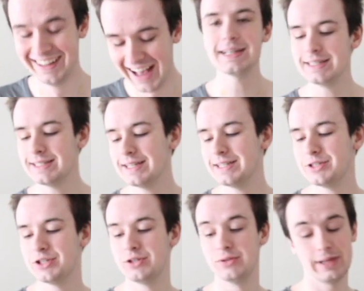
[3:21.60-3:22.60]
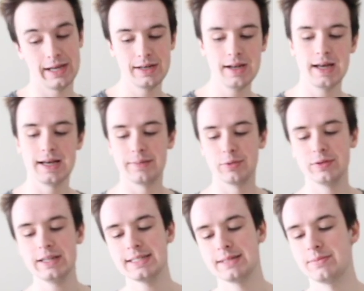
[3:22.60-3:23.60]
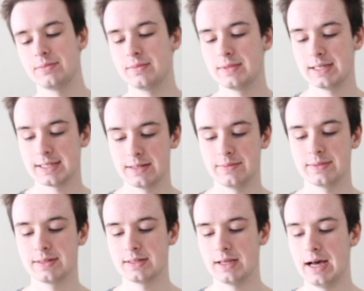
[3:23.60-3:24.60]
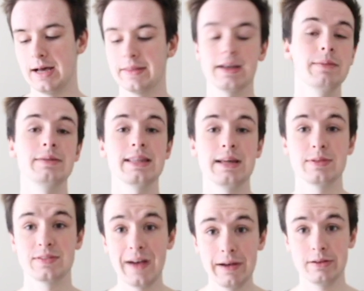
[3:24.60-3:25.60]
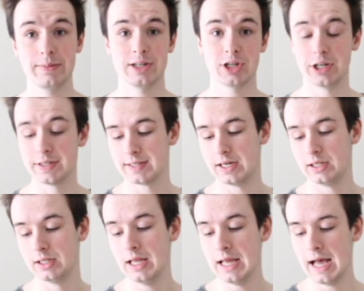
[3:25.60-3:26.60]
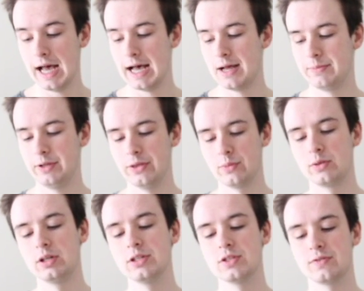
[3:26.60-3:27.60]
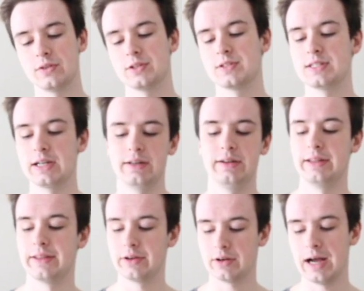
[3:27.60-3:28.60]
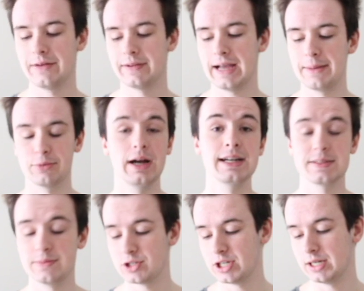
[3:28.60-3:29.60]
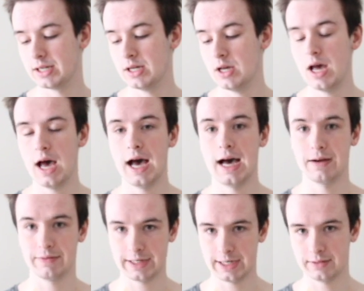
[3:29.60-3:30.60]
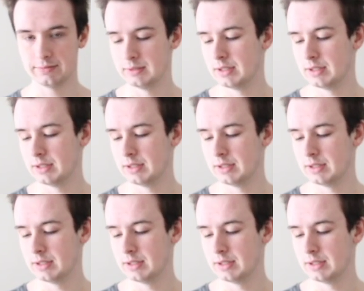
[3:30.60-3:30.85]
1992 then, 3D Systems, the company that was founded by Charles Hull, built the world's first stereolithographic apparatus machine, right here,